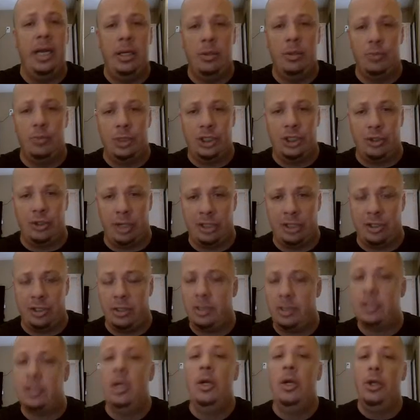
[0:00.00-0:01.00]

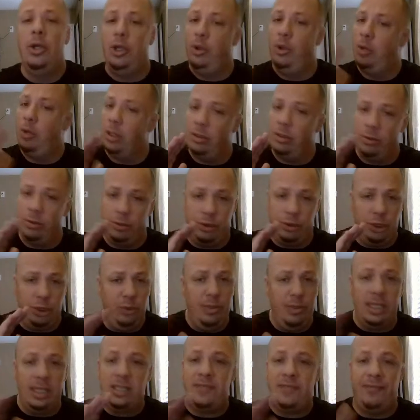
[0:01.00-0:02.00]
restrictions. You can do
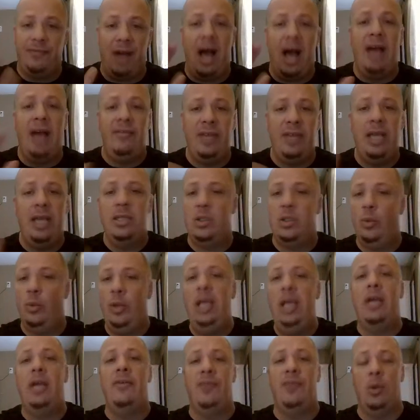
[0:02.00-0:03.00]
this 5 days a
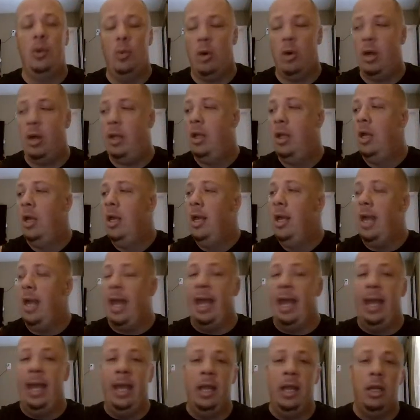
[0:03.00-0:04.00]
week if you want,
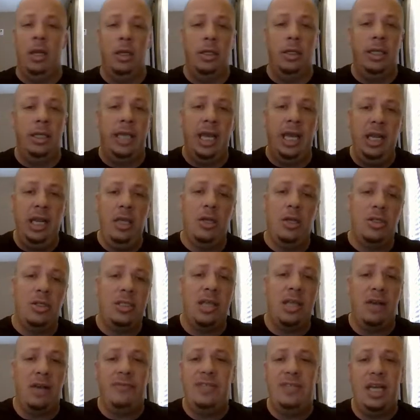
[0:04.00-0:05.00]
and getting
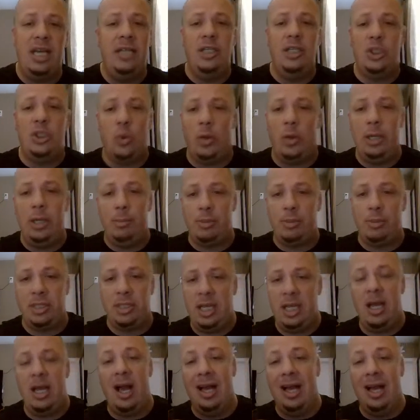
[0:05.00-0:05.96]
yourself 10 to 20% a